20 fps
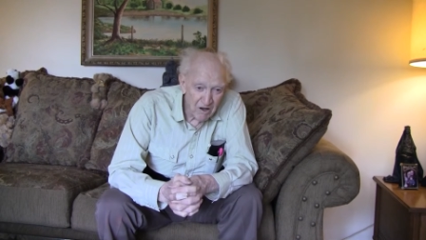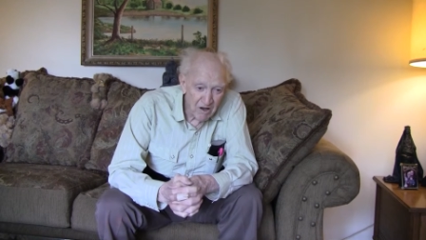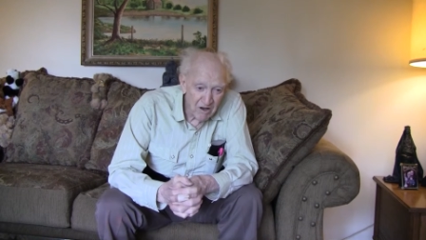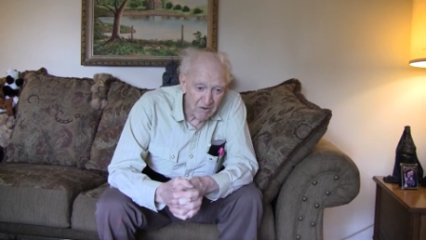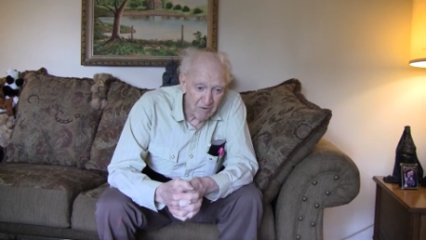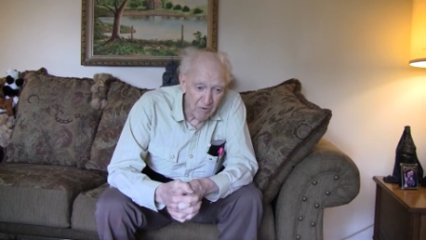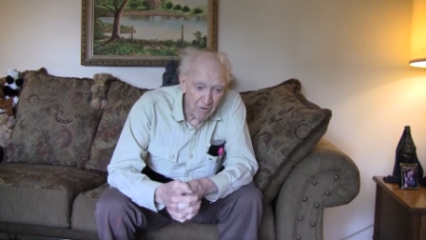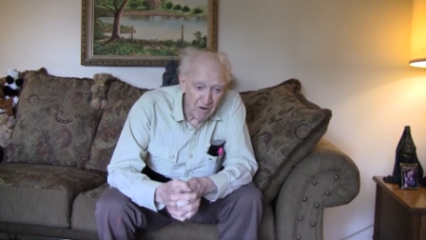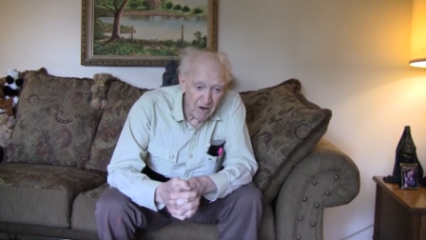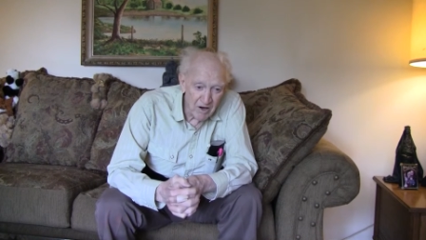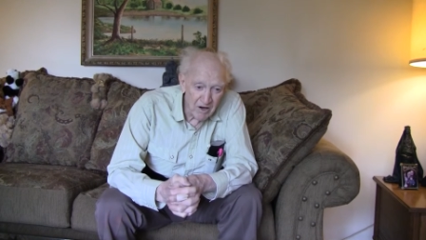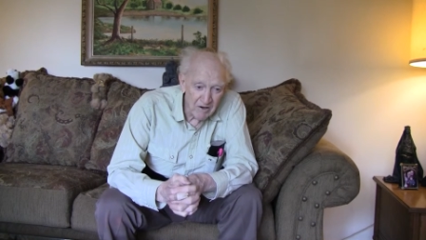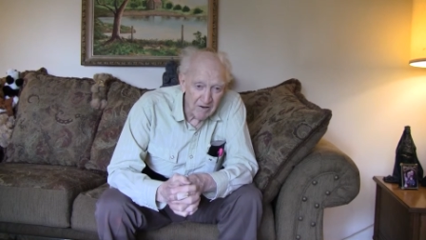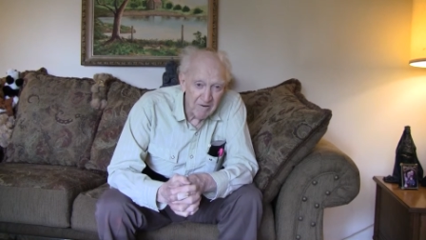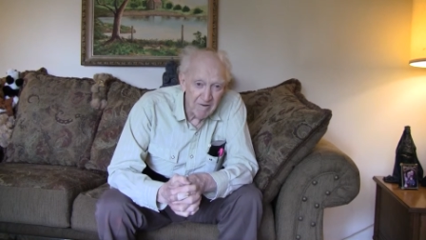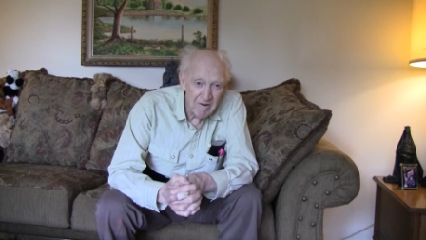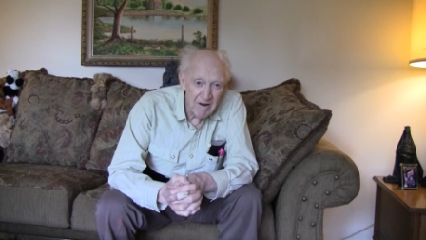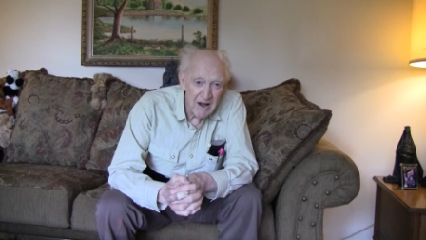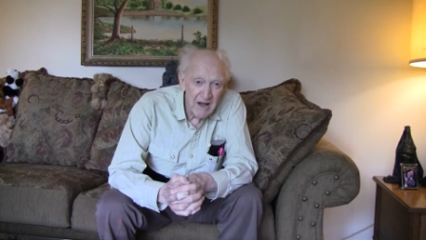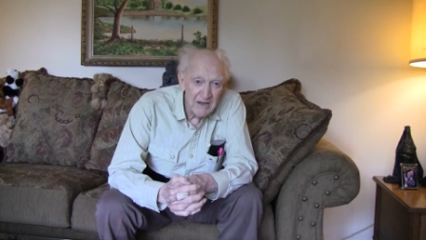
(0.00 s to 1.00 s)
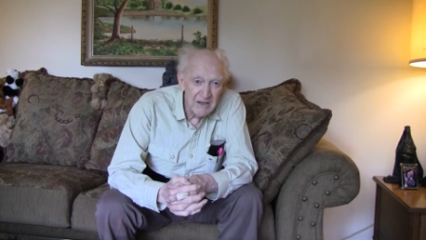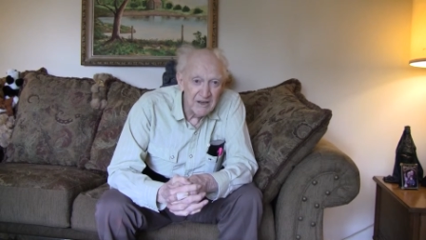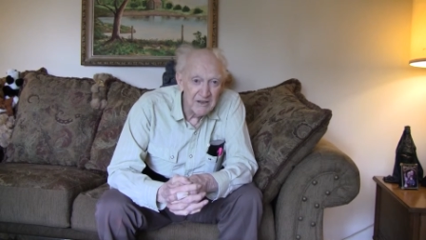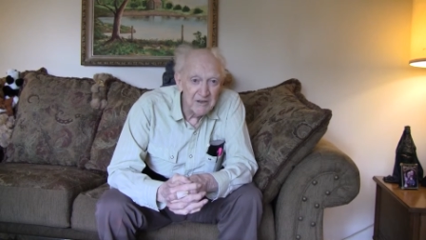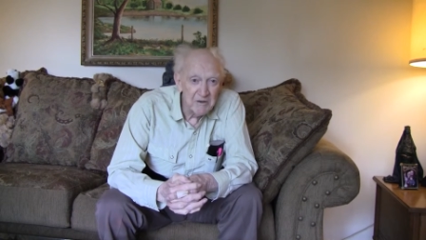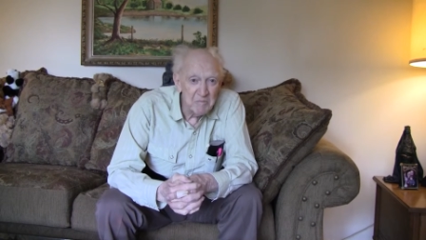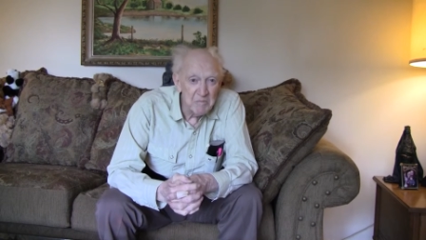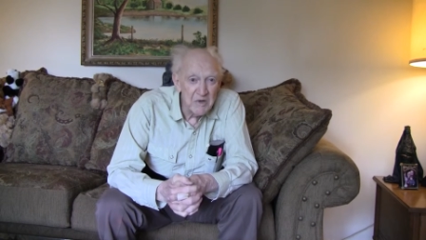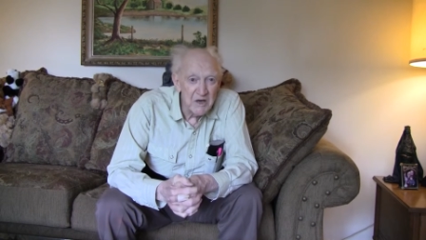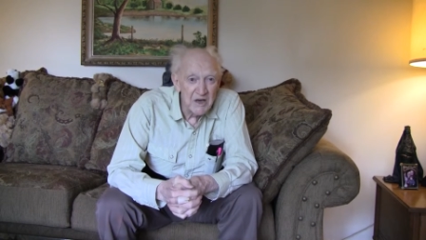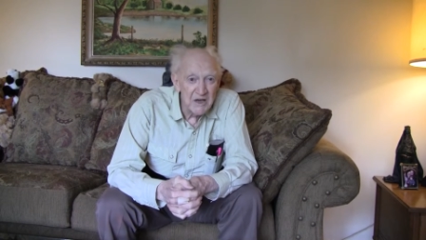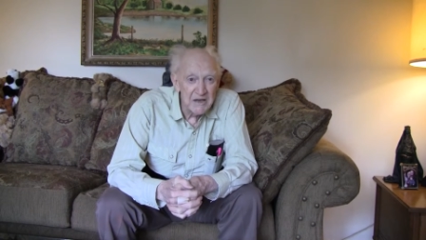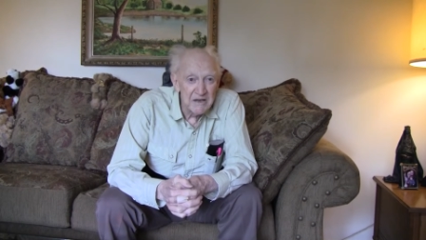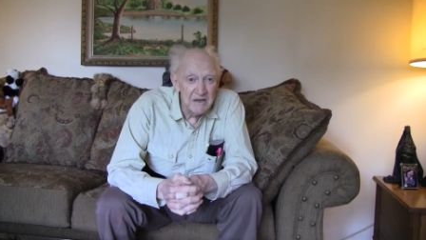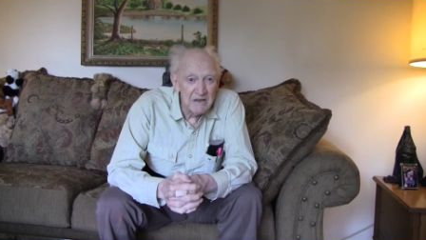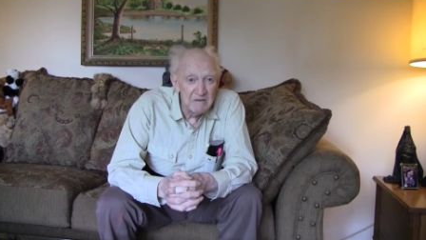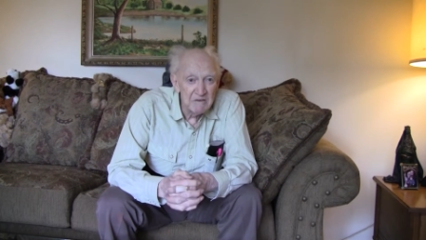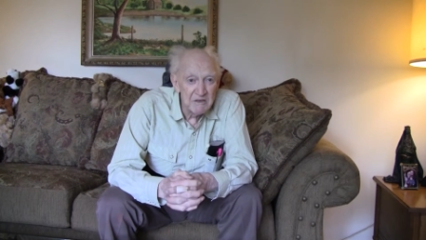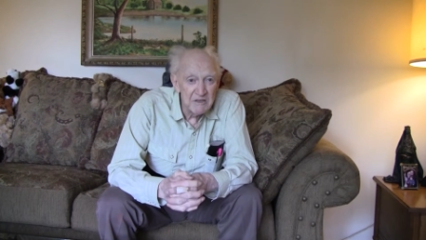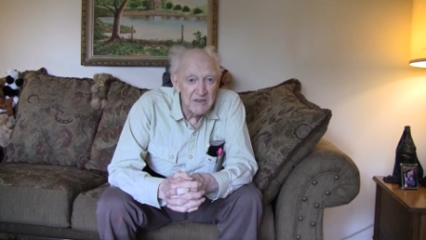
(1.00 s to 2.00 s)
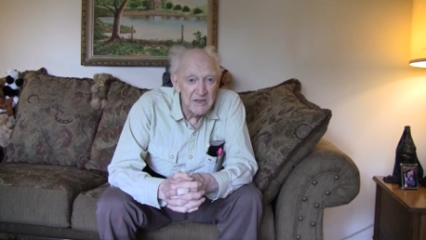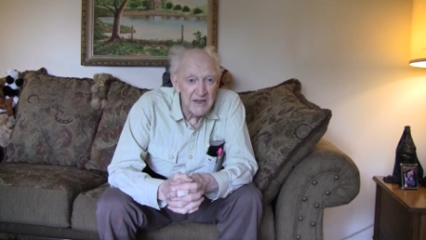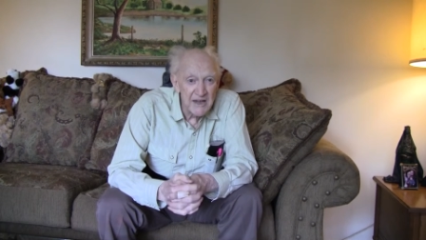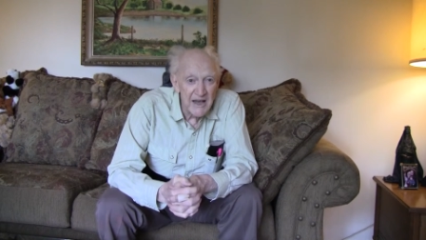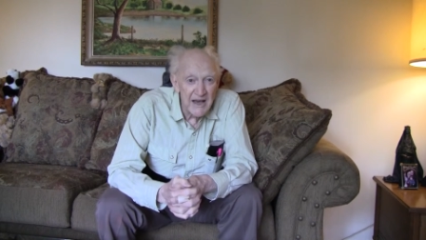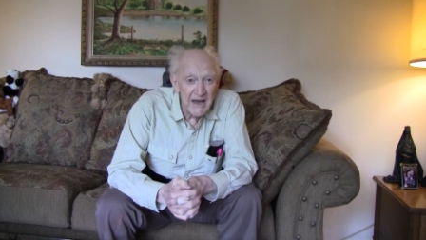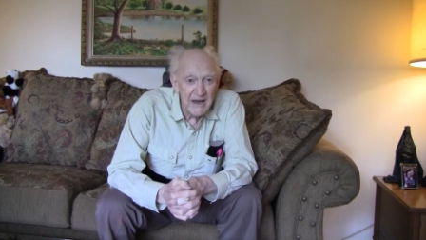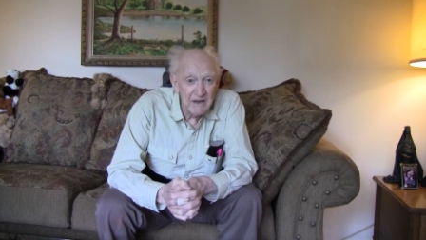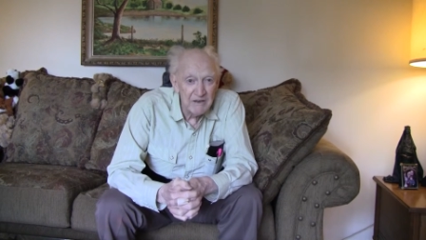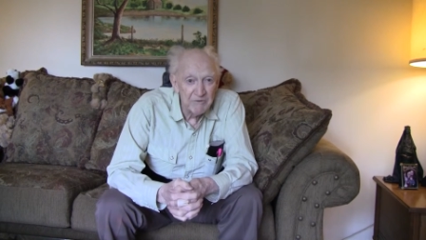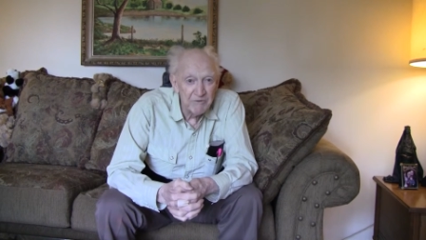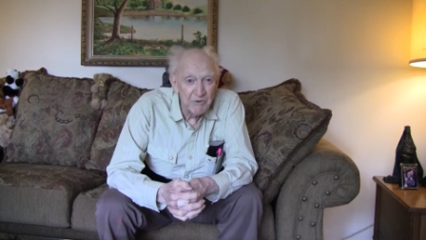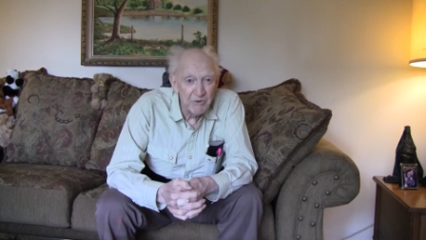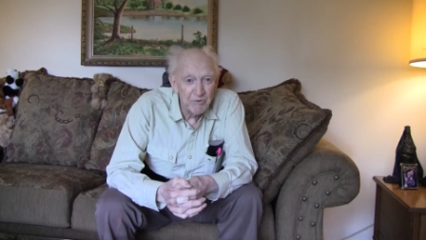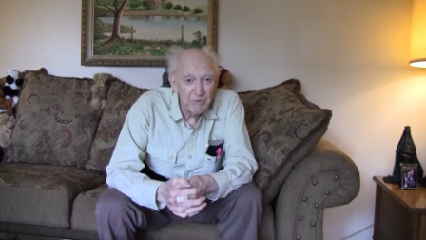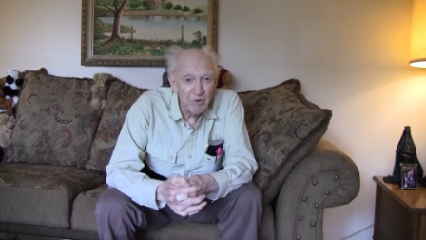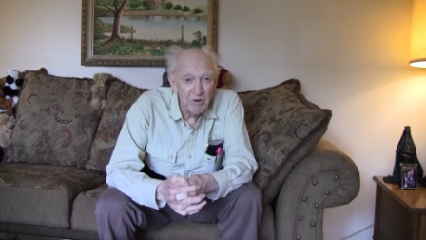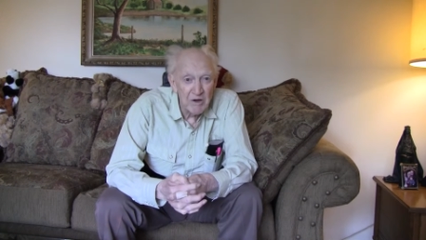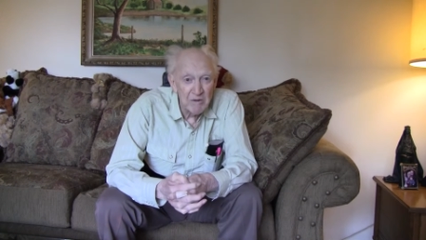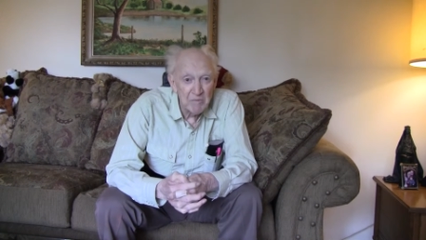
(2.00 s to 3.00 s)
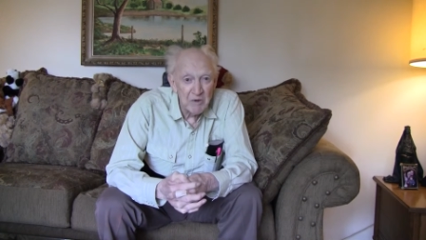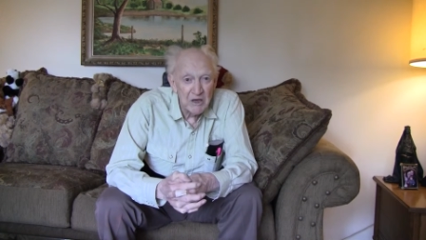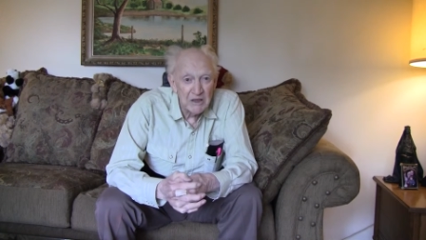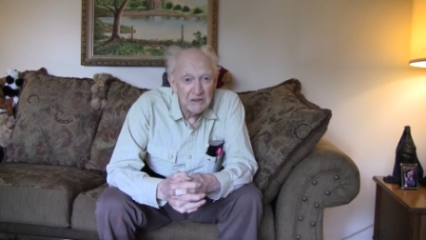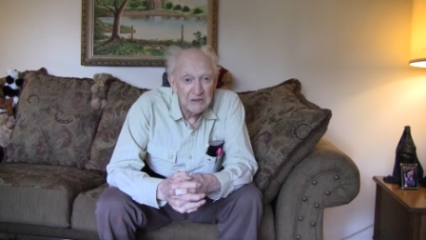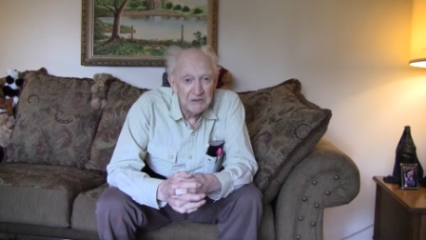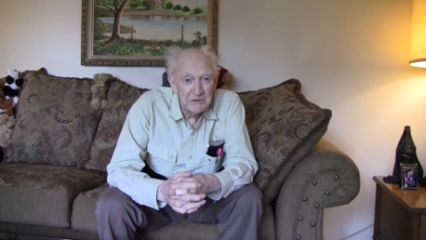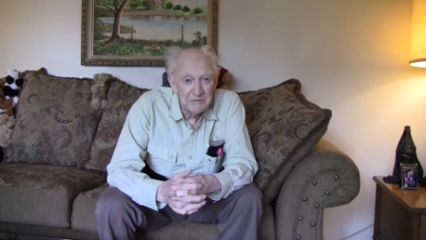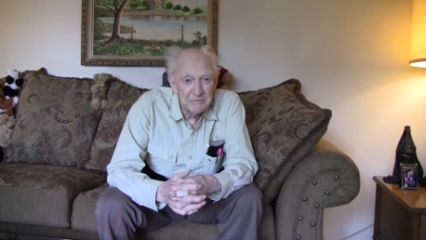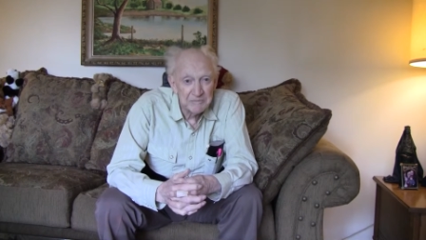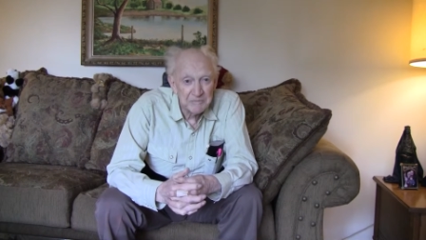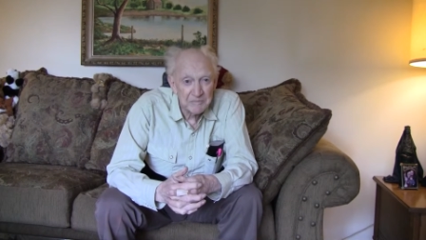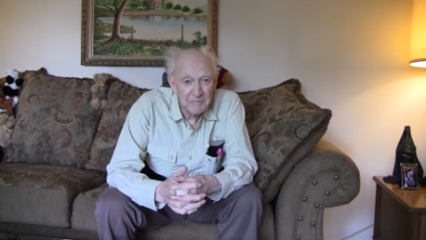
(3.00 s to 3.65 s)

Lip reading: running around in the mud in Louisiana for 3 months.